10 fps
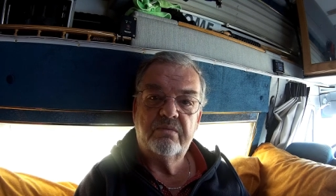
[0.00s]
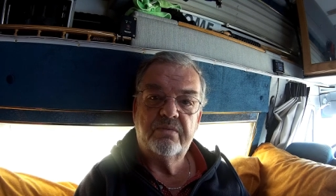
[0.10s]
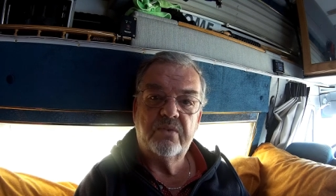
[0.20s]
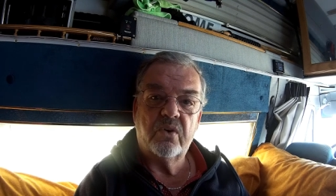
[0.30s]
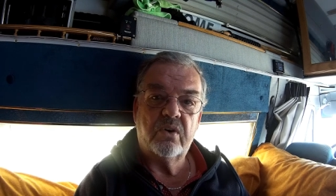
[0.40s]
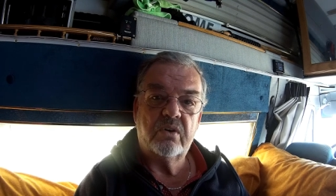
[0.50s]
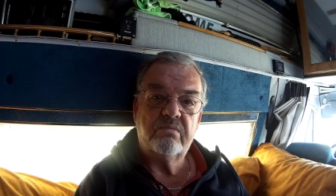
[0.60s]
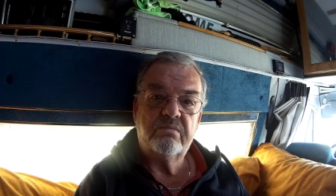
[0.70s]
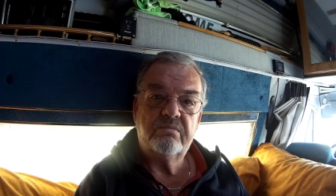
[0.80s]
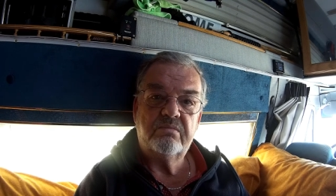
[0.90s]
for
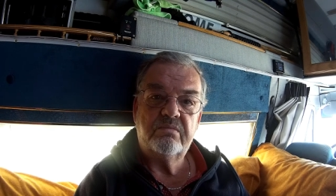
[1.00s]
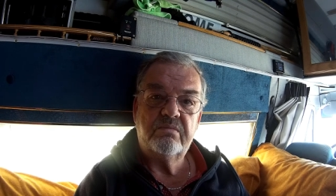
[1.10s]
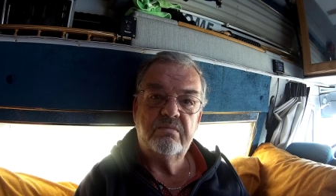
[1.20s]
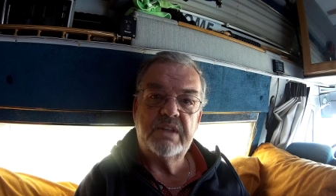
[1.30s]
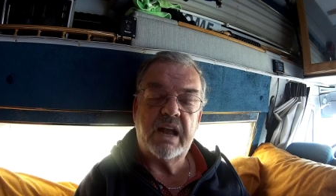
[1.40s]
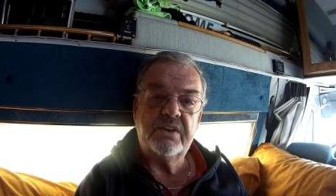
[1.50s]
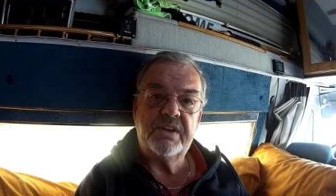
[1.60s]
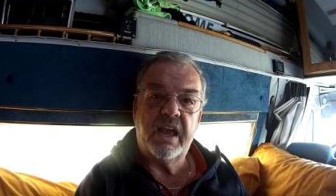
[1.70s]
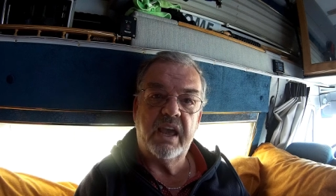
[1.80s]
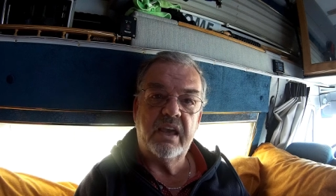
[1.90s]
that
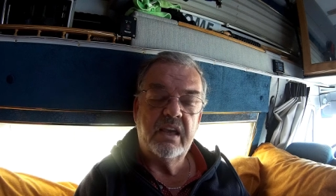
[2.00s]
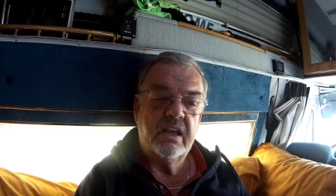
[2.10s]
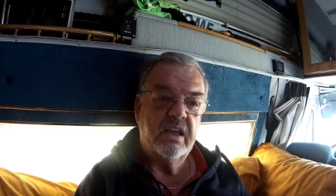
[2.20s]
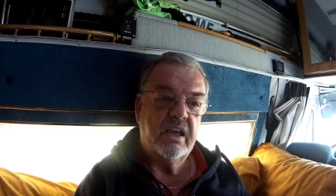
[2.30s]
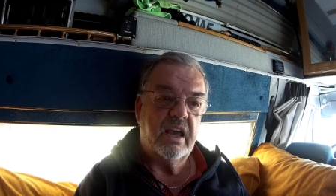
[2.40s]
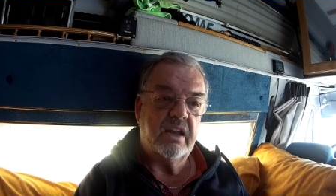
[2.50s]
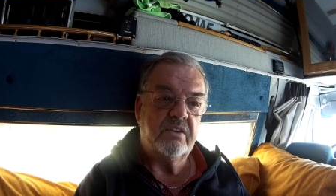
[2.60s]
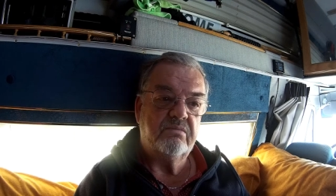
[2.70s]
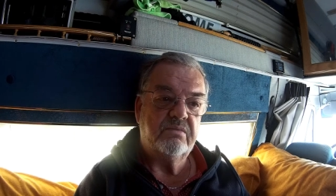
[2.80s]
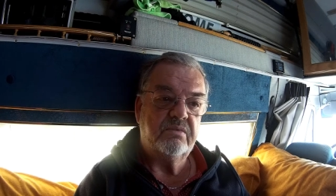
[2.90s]
day
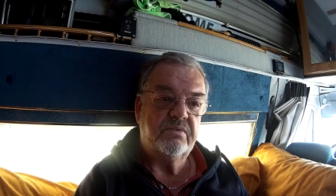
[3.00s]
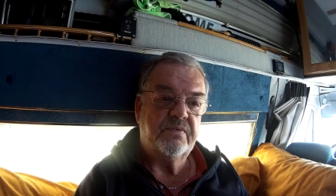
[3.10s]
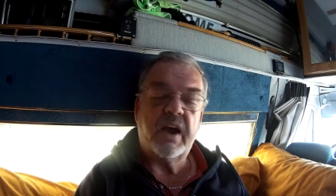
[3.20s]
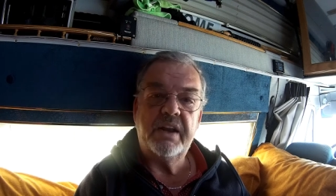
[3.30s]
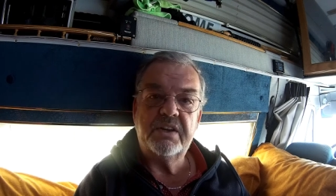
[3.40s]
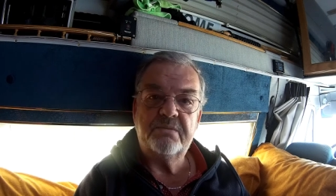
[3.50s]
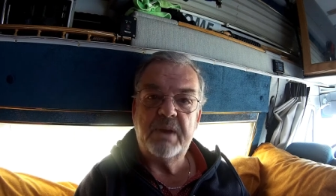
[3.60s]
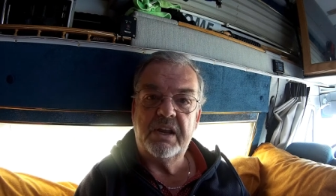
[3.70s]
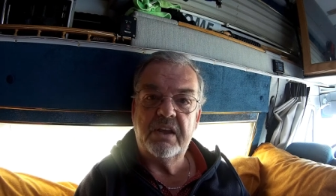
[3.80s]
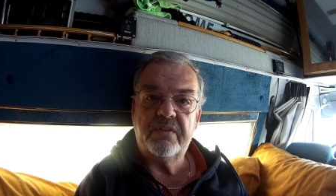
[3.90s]
and find as
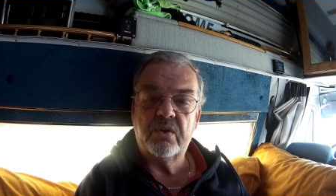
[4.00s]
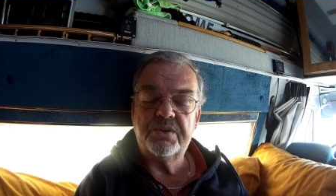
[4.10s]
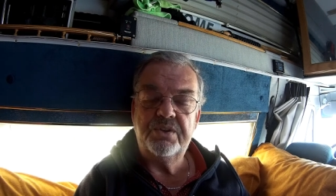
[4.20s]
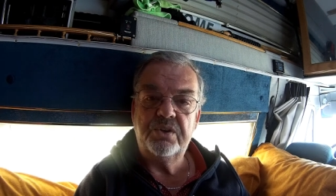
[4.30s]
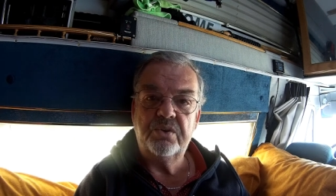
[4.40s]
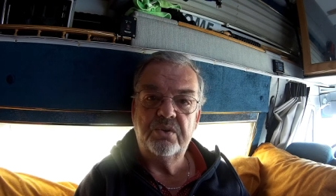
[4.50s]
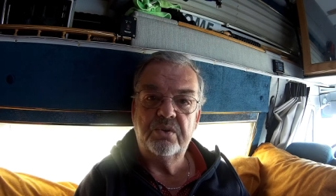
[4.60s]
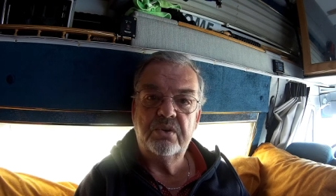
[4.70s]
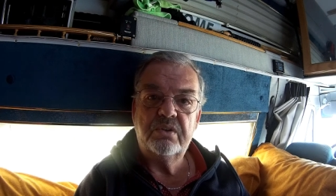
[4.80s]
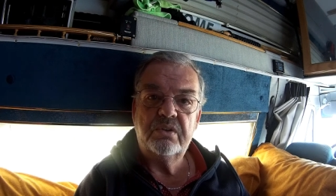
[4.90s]
many of those new
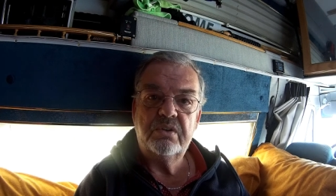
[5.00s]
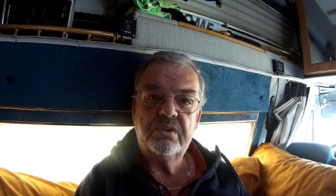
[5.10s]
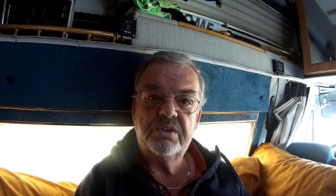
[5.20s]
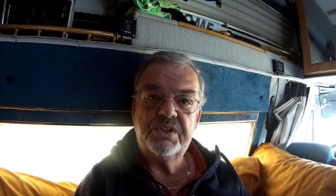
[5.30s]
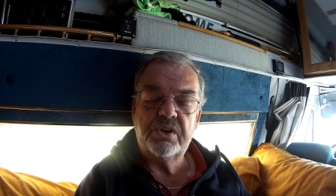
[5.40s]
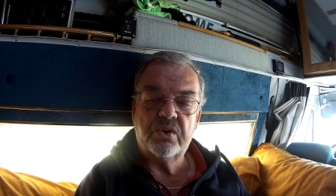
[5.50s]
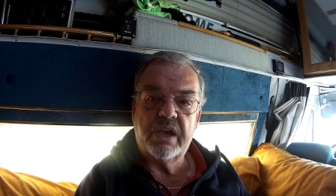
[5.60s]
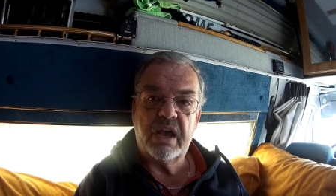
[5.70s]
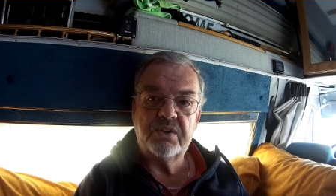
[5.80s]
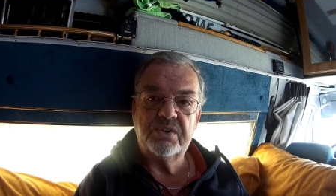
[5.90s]

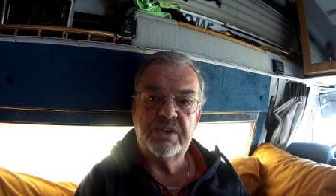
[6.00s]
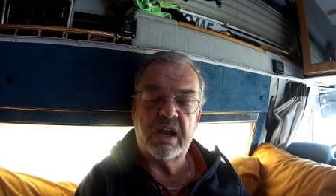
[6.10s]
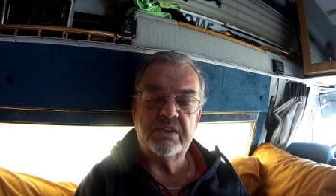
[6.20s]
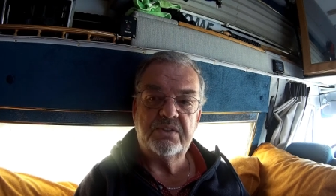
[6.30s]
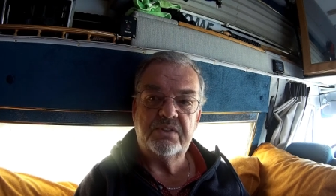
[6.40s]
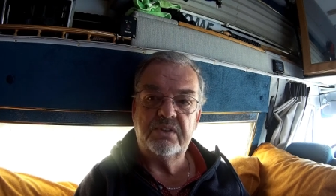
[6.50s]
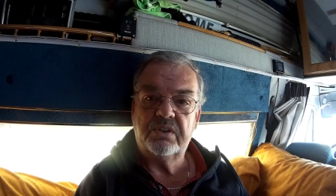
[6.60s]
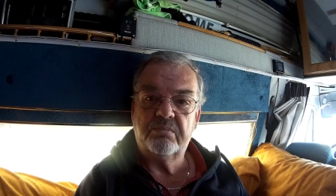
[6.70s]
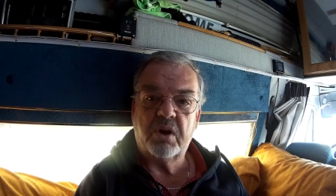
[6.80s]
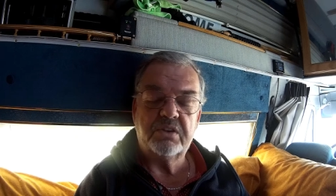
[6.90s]
geocaches as you
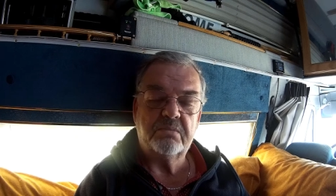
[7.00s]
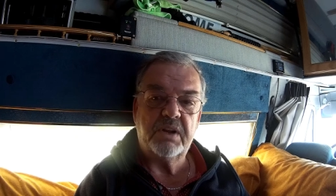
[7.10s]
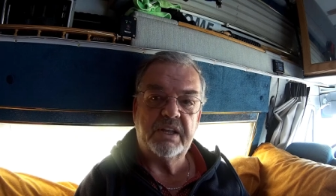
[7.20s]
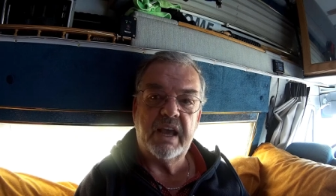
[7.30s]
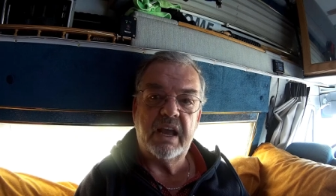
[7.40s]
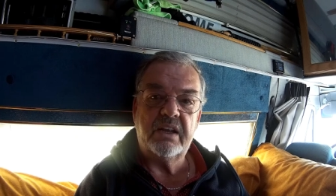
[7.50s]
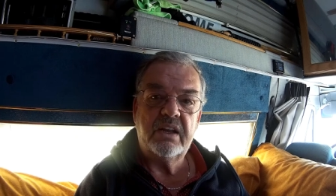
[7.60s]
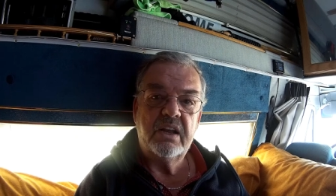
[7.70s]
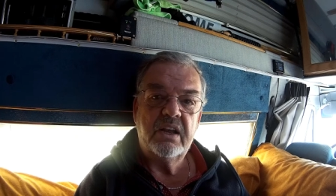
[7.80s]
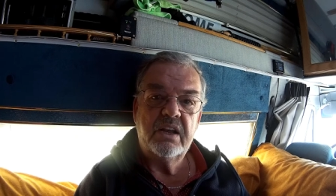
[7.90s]
possibly can.
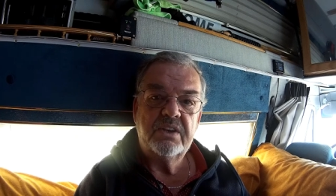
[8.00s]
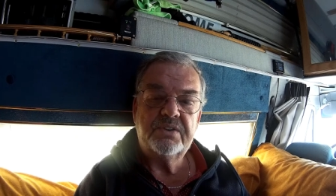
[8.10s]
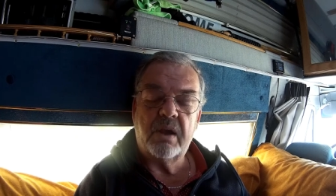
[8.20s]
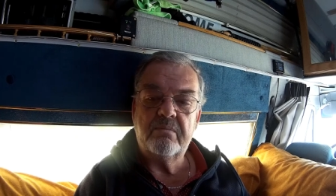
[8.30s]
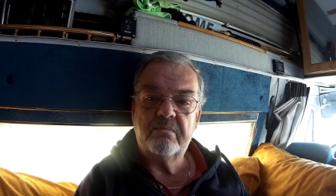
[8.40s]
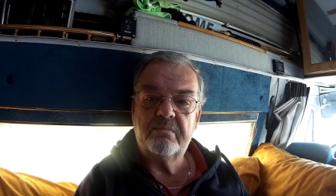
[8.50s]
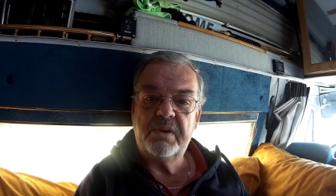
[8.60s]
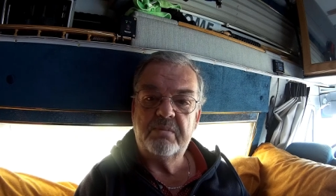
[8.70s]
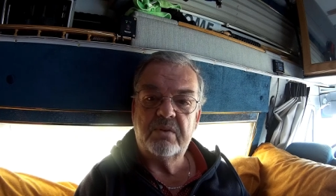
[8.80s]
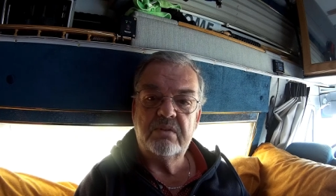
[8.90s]
Some
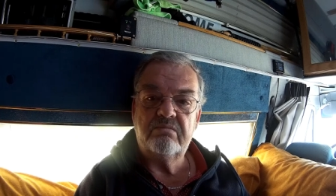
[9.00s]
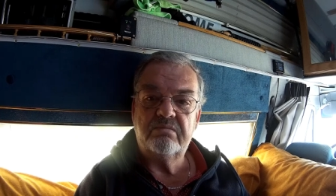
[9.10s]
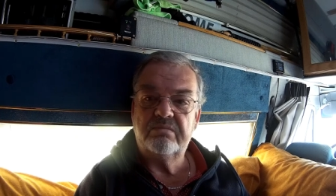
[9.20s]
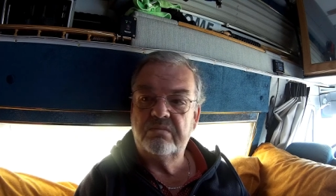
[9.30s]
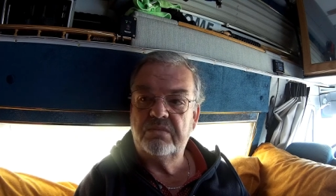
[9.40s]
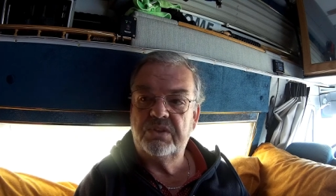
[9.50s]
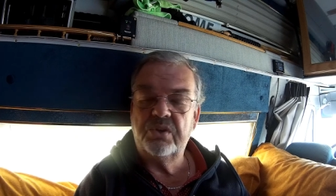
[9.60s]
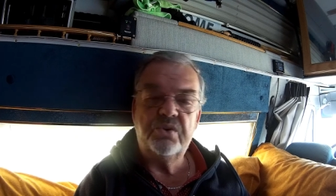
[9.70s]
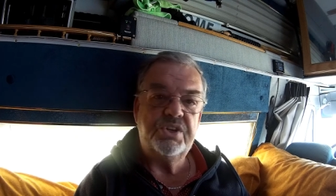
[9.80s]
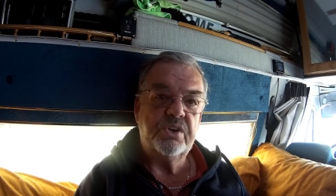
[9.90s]
people
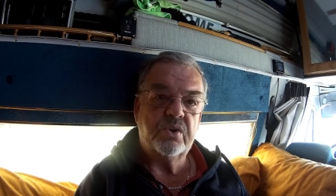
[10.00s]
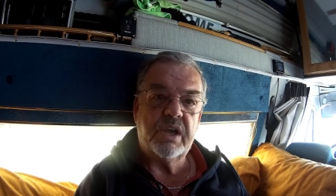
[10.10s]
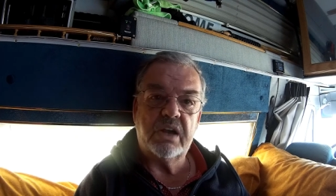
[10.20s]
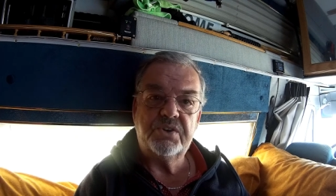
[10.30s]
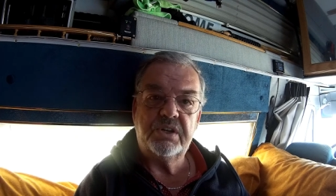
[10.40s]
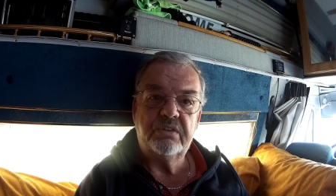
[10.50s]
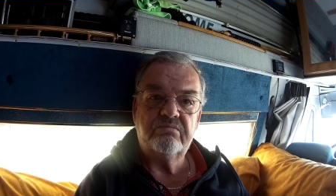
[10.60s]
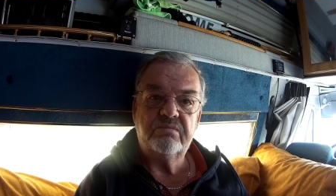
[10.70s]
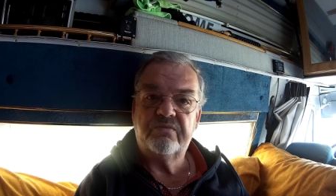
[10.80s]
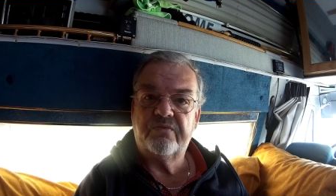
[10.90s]
do
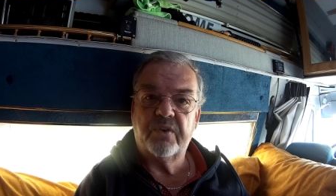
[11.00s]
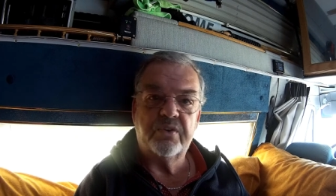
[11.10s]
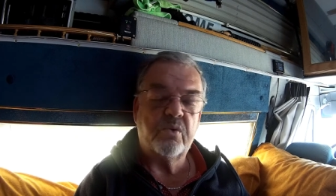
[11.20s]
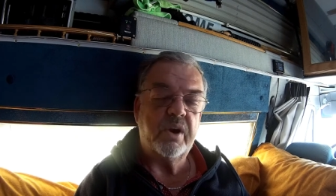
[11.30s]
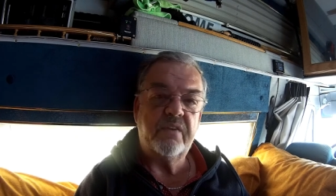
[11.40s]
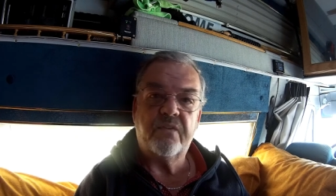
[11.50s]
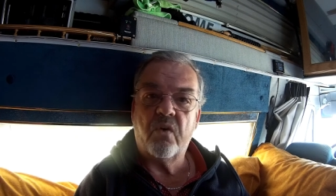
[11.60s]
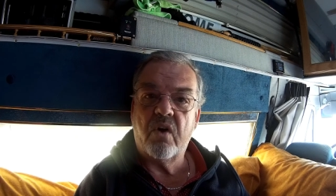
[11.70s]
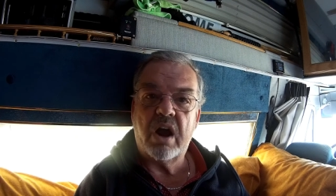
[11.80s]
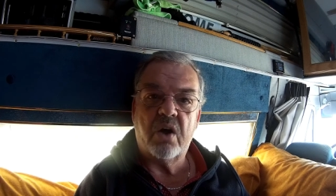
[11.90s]
geocaching for
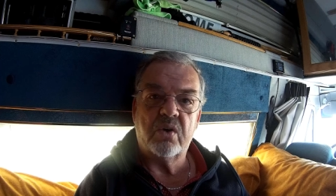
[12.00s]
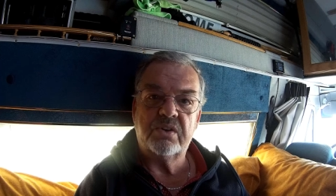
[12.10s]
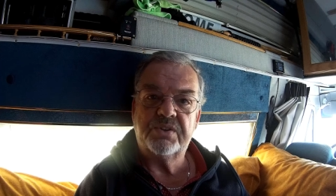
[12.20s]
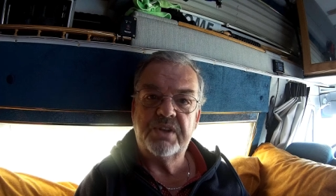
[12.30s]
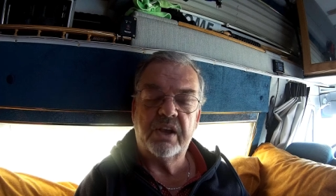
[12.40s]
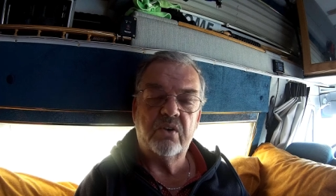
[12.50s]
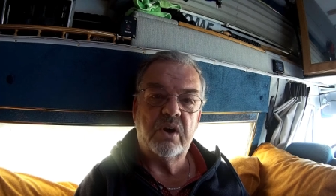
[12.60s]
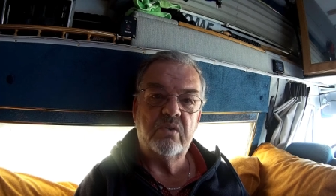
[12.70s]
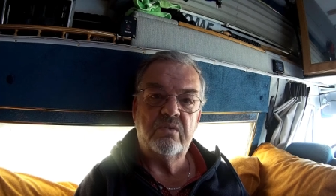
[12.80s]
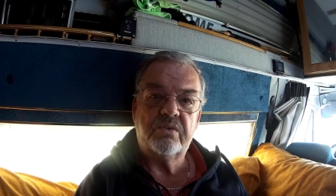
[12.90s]
24 hours. They go
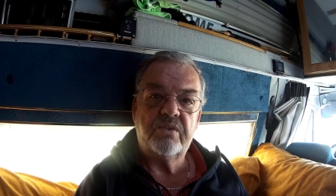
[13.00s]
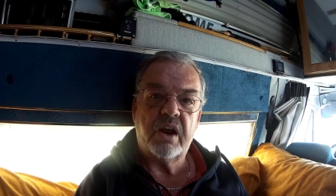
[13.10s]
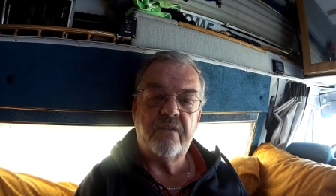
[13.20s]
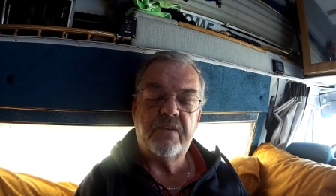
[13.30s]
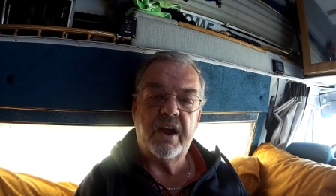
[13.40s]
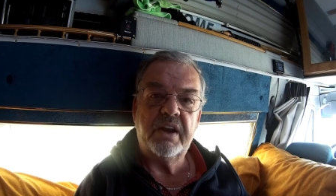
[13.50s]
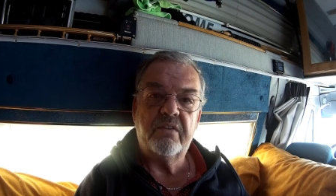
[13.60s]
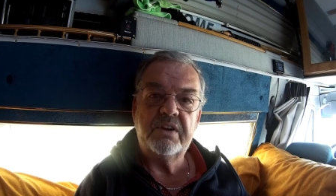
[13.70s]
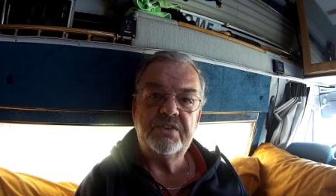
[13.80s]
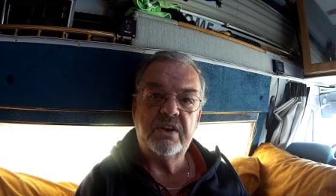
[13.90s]
out and try to find
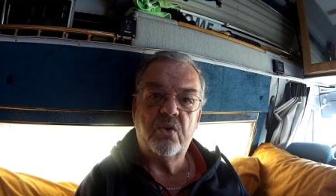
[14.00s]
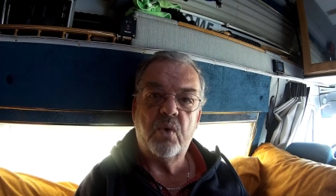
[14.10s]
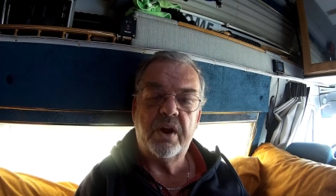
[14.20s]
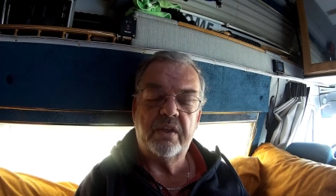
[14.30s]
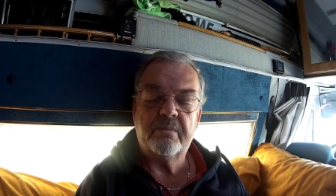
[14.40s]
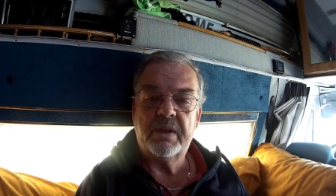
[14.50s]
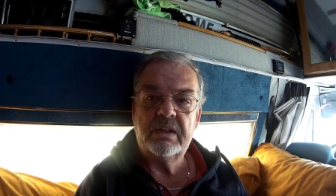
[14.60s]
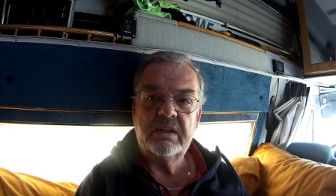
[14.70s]
every single one of them.